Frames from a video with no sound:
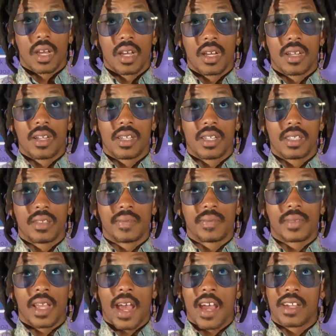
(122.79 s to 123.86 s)

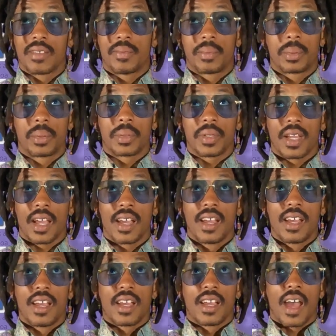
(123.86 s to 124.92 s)
I
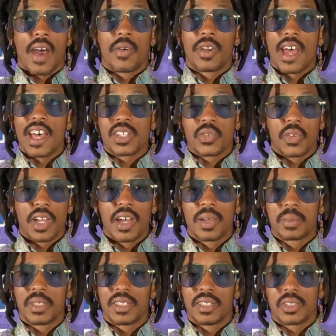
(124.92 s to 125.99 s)
would ask for
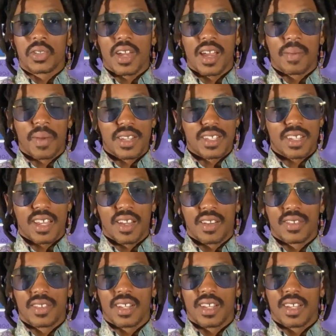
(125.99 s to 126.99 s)
help to describe my sound.